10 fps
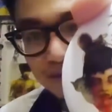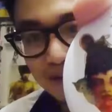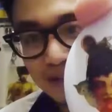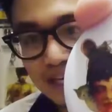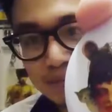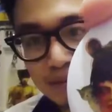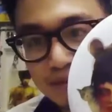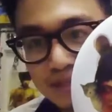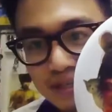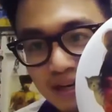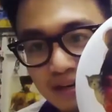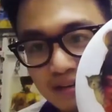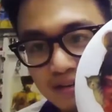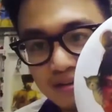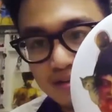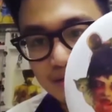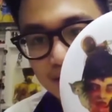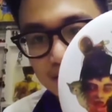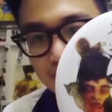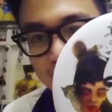the Haliya Publishing characters.
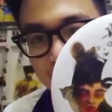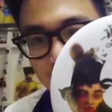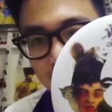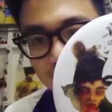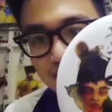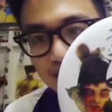Right, so I see